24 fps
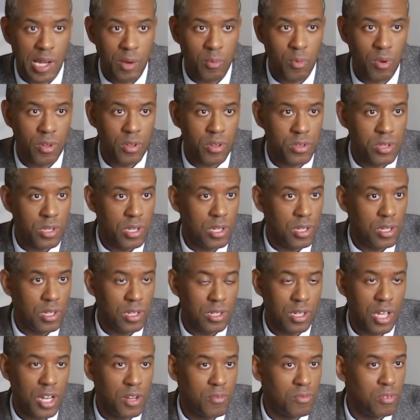one of the
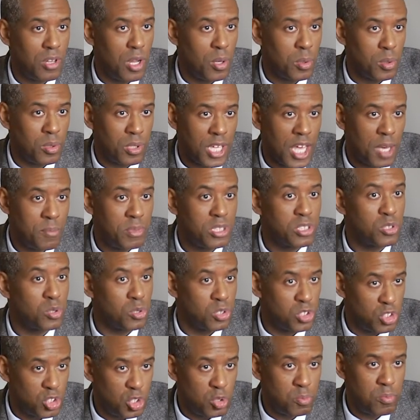kind of local chemists or
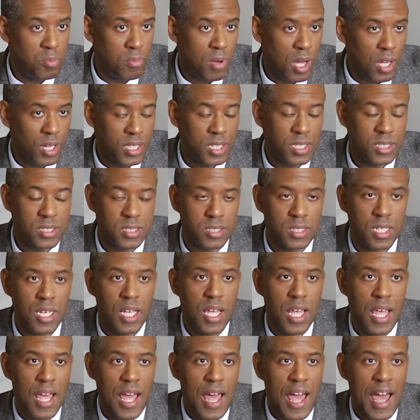supermarkets,
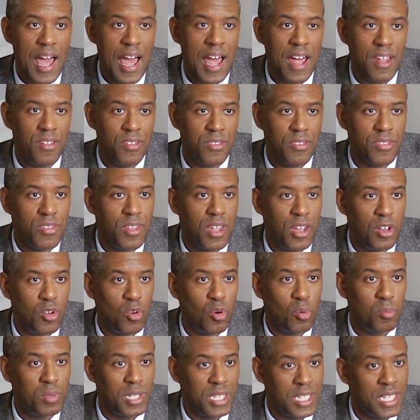and they're
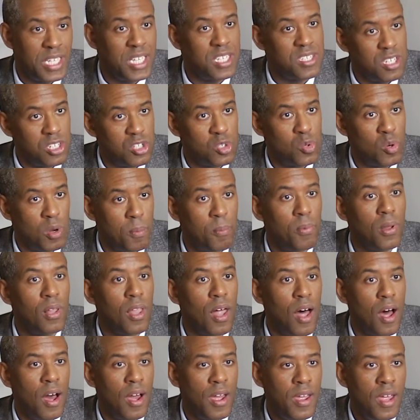normally easy to
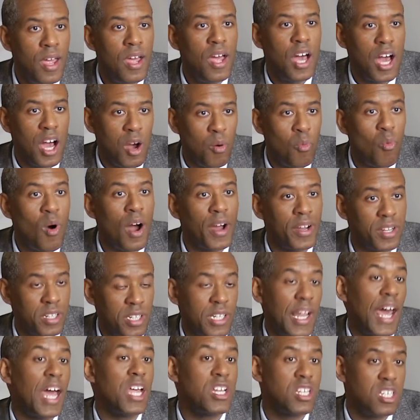apply, and one
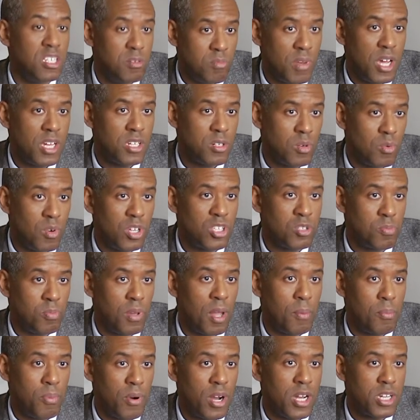can actually measure one's
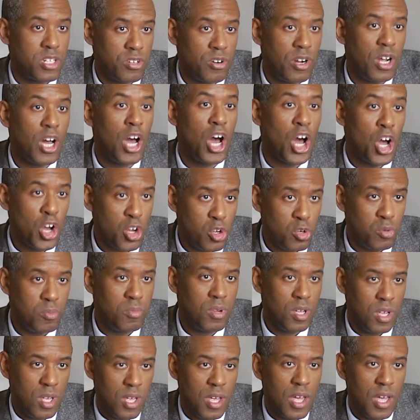blood pressure at home.